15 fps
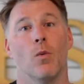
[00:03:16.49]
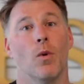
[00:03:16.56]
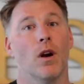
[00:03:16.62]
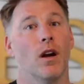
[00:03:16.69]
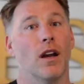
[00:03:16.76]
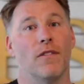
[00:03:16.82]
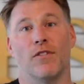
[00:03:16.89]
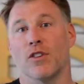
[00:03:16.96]

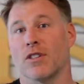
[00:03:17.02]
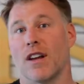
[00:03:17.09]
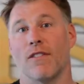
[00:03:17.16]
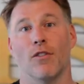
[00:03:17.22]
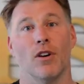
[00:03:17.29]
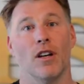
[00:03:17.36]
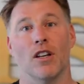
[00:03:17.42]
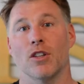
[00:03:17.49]
where if there's
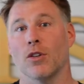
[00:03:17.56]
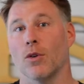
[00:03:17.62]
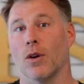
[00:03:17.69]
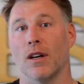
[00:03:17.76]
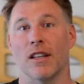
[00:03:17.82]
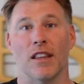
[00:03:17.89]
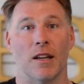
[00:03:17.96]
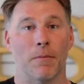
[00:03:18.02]
ever an issue
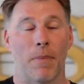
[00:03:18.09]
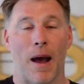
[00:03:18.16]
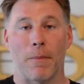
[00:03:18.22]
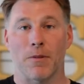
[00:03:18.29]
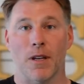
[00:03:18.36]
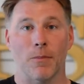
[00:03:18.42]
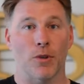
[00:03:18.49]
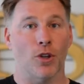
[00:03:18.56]
or anything
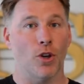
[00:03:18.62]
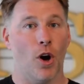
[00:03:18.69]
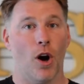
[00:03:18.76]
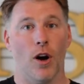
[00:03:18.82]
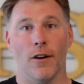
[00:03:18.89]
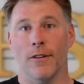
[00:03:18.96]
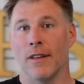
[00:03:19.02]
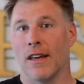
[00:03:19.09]
pops up, you
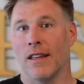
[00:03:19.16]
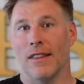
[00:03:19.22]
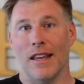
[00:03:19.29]
call,